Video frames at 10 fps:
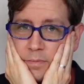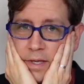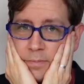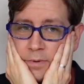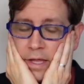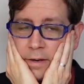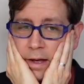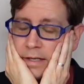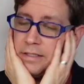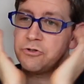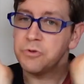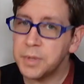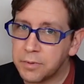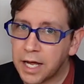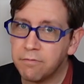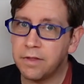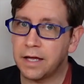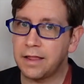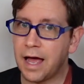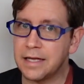people, I assume they would have
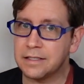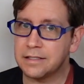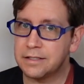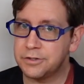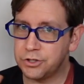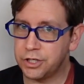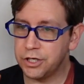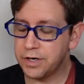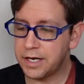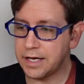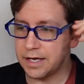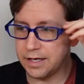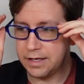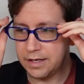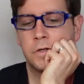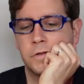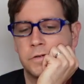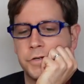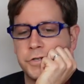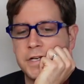like the highest security.
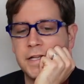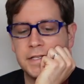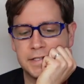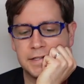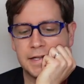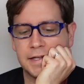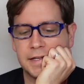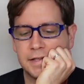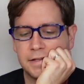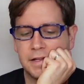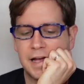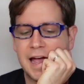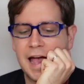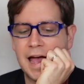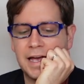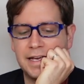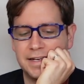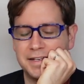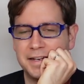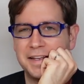So she needs to like hack
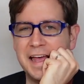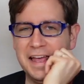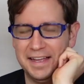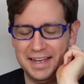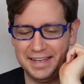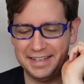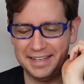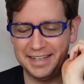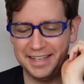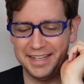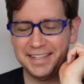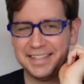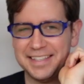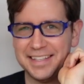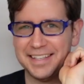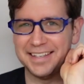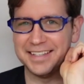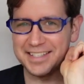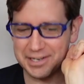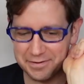in to the
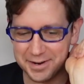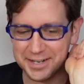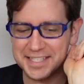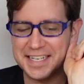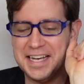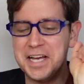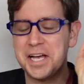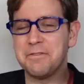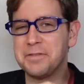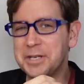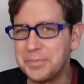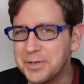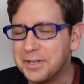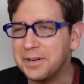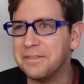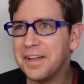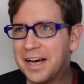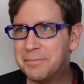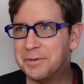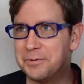servers of the communion of the
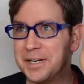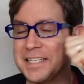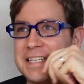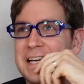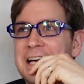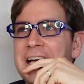Omnivoice.